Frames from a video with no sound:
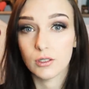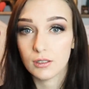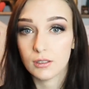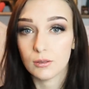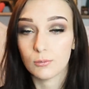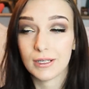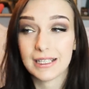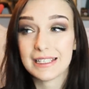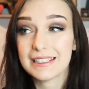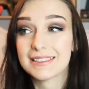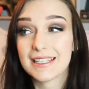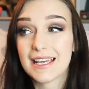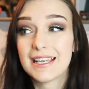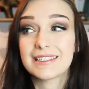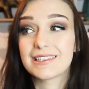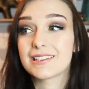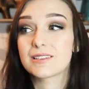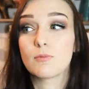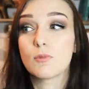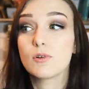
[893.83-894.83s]
When he says
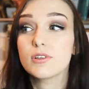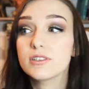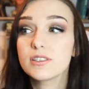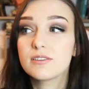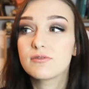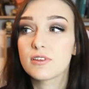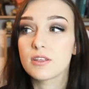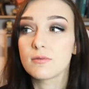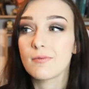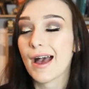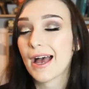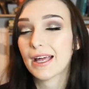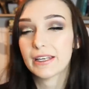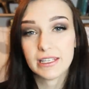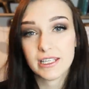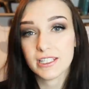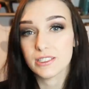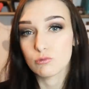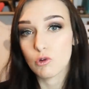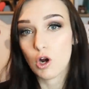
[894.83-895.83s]
it's mostly for the man,
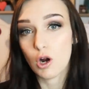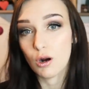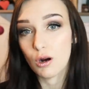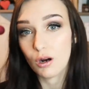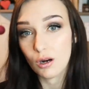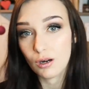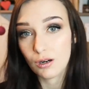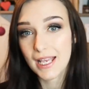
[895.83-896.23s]
he's wrong.